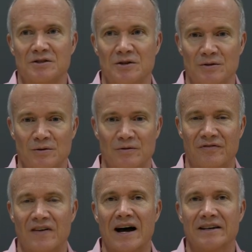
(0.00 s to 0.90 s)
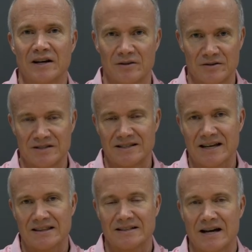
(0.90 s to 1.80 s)
to find others and
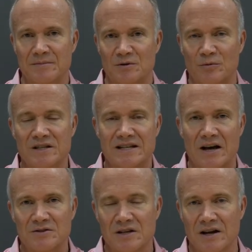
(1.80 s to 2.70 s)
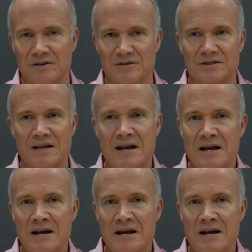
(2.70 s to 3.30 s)
take the time to reach out to others.